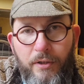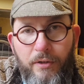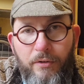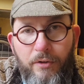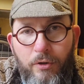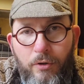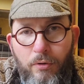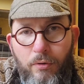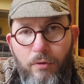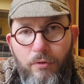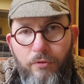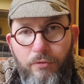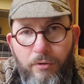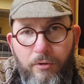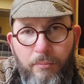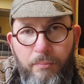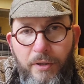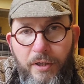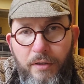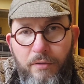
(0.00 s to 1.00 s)
hooks on a
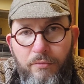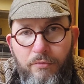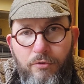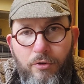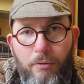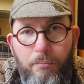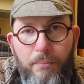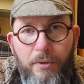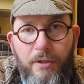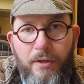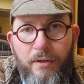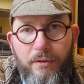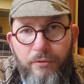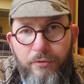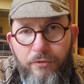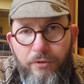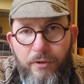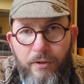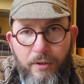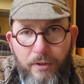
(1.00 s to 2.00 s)
pair of drop bars,